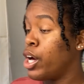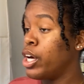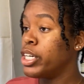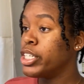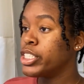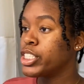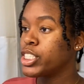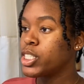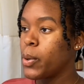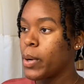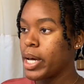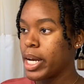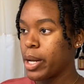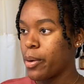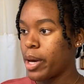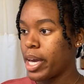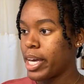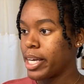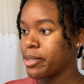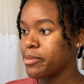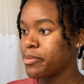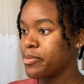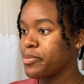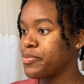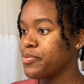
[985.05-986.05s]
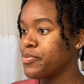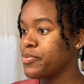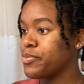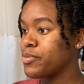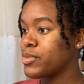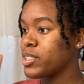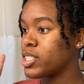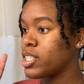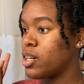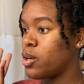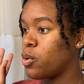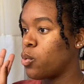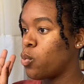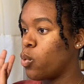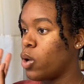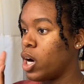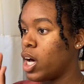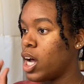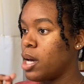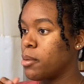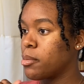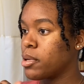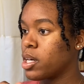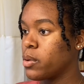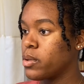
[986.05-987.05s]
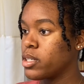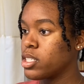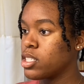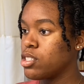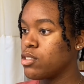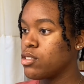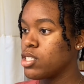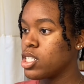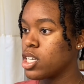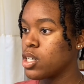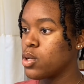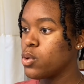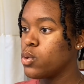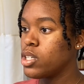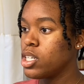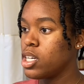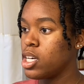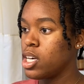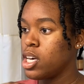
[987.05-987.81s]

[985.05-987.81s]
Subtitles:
So anyway, what I'm going to do,